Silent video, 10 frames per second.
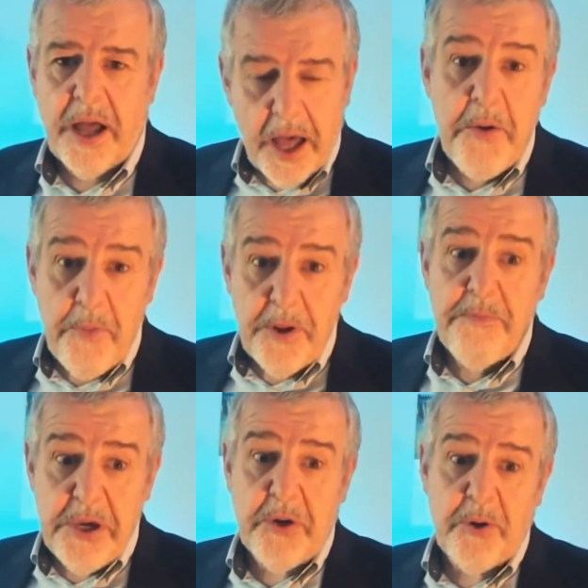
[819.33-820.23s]
I will
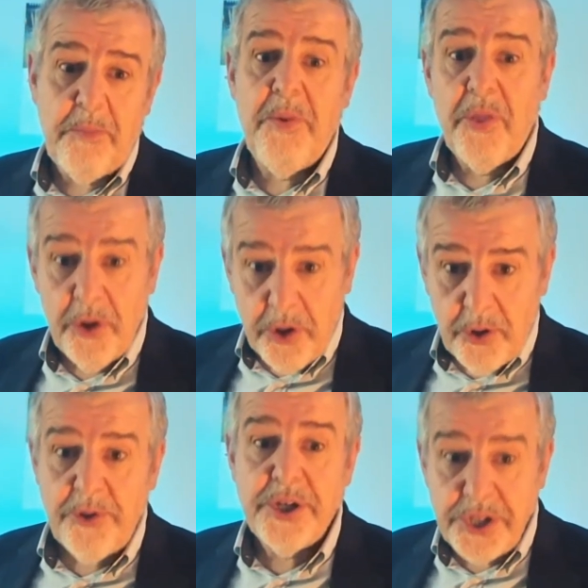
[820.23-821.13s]
become the
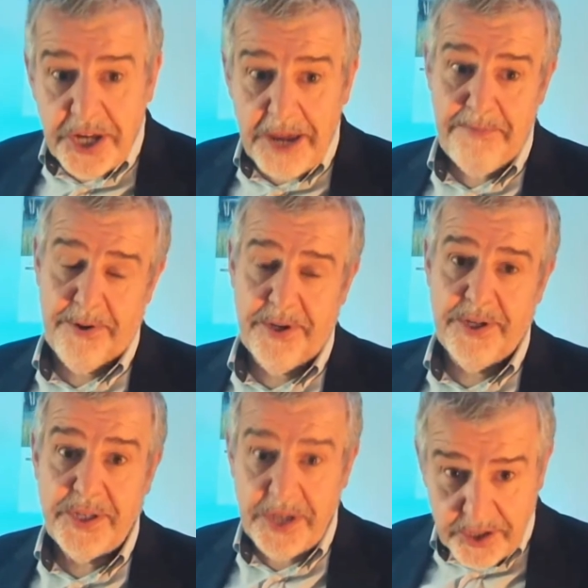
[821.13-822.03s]
good shepherd,
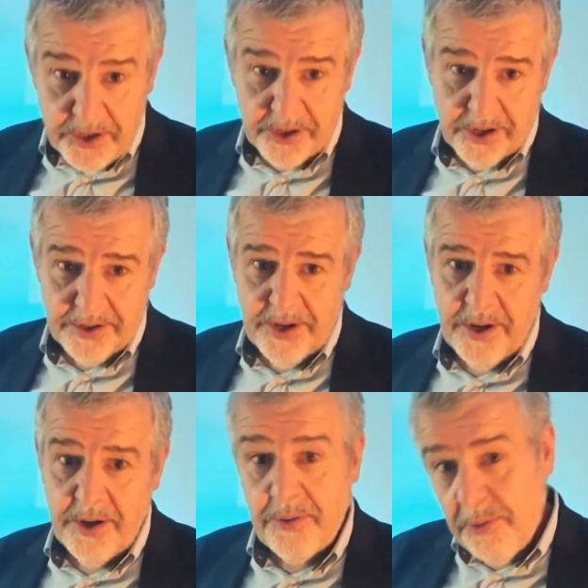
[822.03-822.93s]
says God
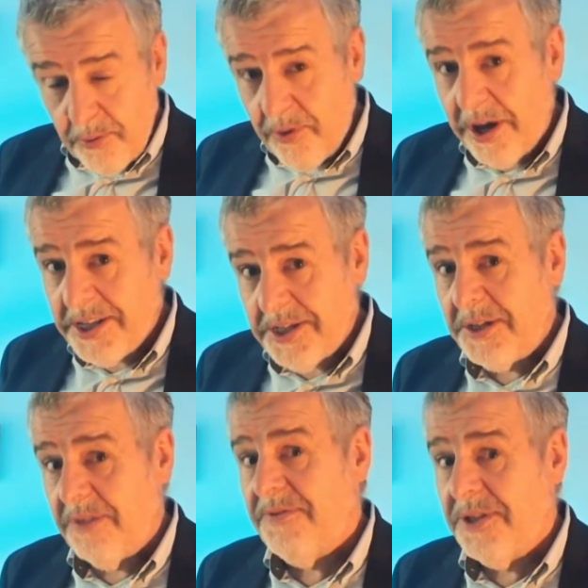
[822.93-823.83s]
through the
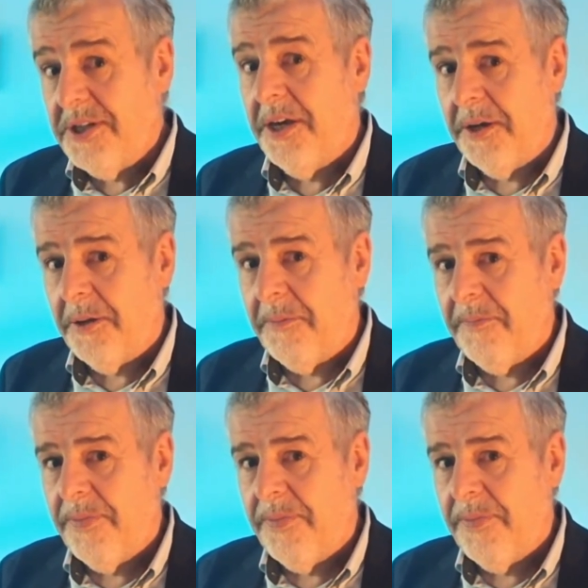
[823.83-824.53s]
writings of Ezekiel.